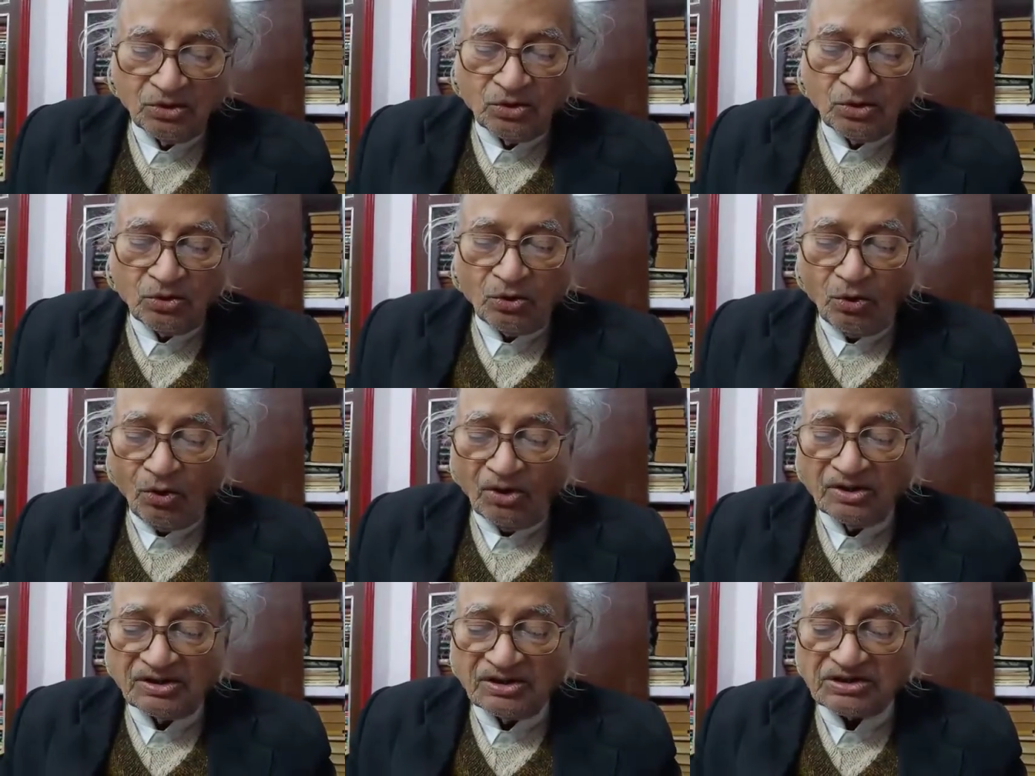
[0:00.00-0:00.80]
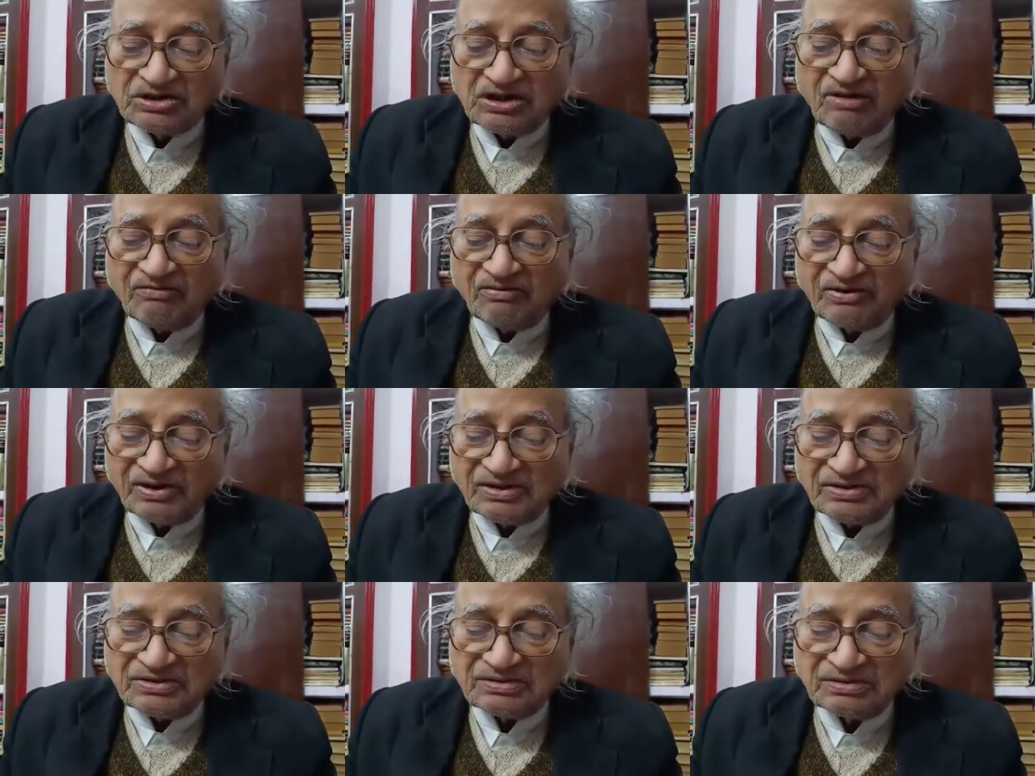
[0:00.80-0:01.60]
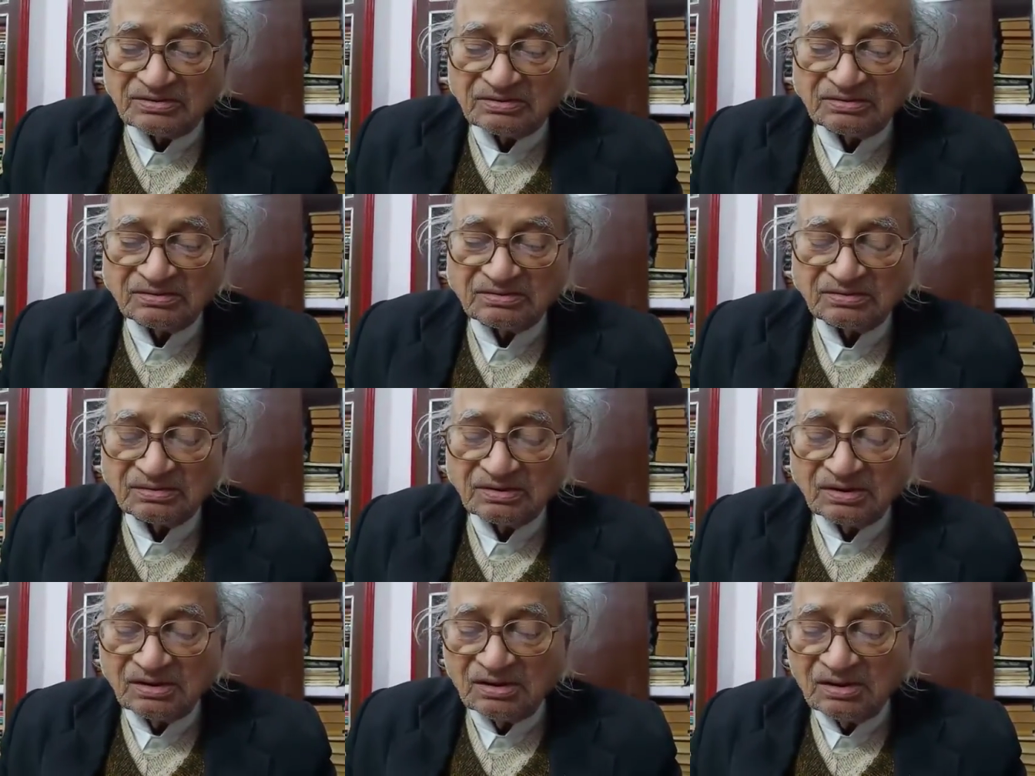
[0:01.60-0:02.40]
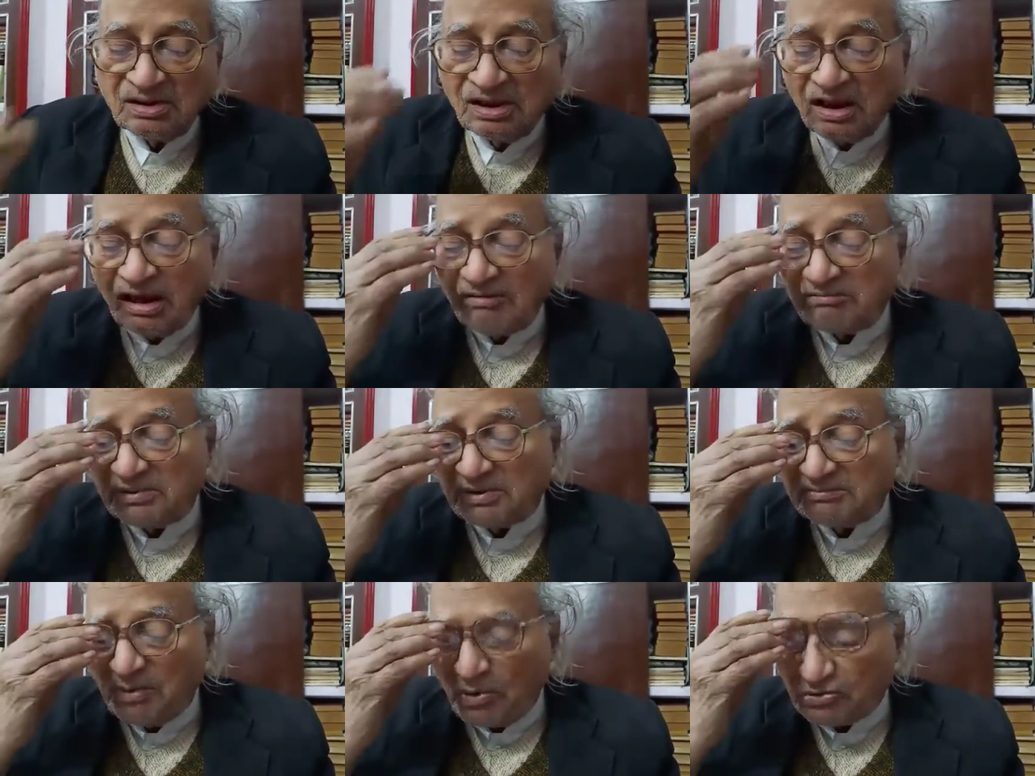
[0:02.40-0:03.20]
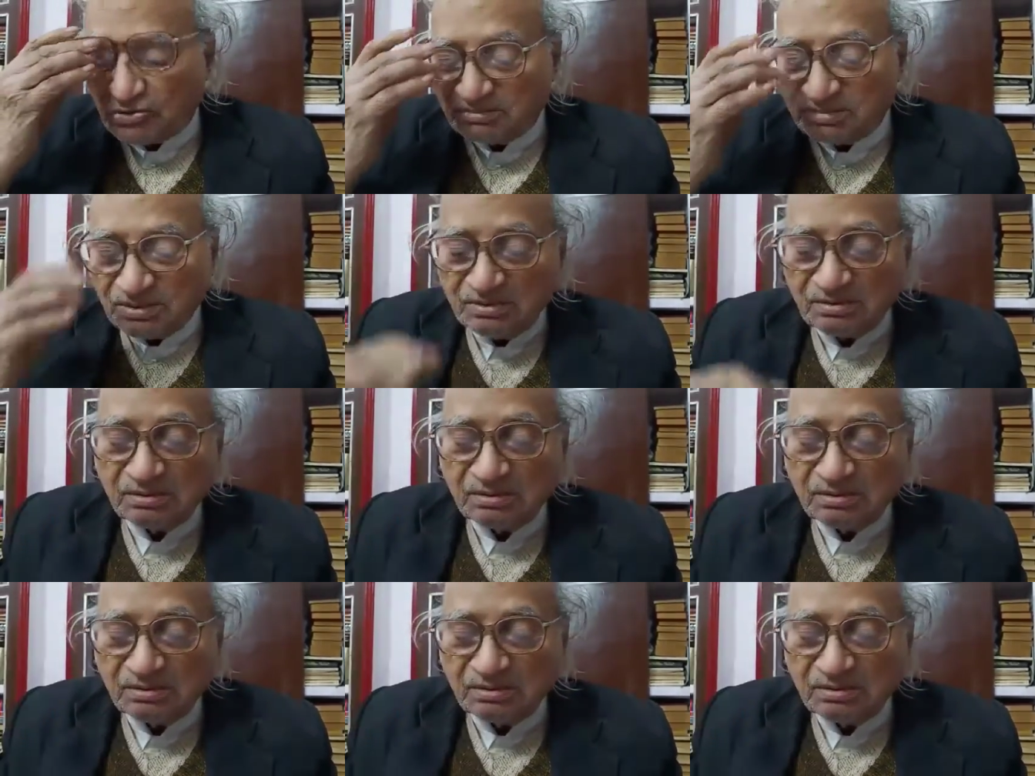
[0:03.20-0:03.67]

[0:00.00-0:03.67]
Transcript: All discoveries have been possible